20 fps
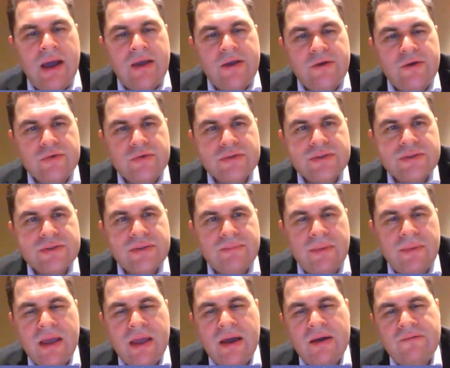I used
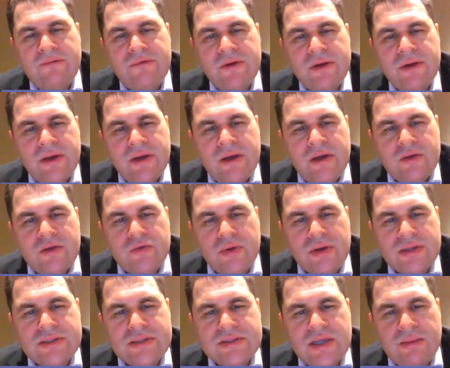Mayavi to
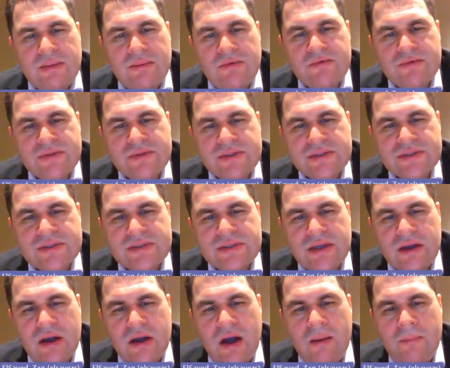get some of this
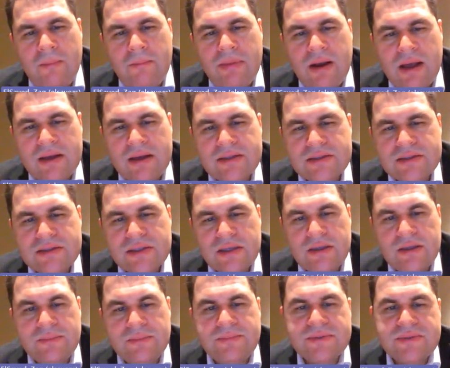complex
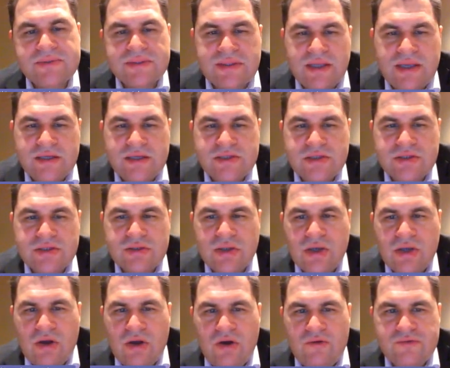representation
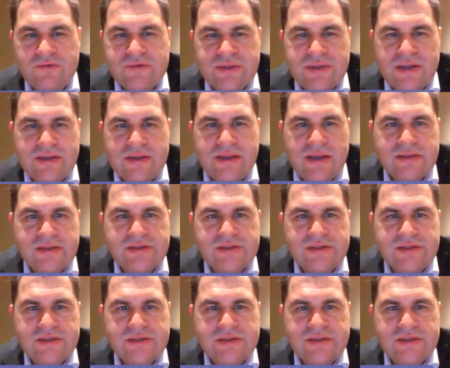of the data.